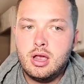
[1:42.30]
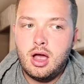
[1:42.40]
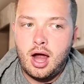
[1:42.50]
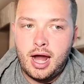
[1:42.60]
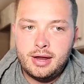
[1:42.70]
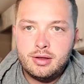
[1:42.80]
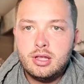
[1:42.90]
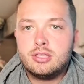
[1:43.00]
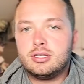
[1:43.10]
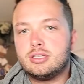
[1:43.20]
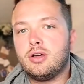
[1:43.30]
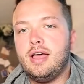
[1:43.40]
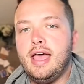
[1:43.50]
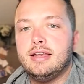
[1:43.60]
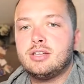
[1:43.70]
All right, so let's go
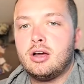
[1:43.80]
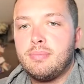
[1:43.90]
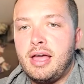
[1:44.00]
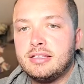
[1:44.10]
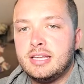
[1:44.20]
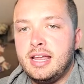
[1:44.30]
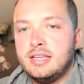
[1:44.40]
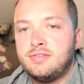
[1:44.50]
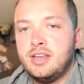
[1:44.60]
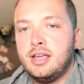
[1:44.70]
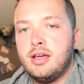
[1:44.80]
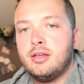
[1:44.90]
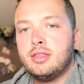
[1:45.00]
ahead and talk about today's video,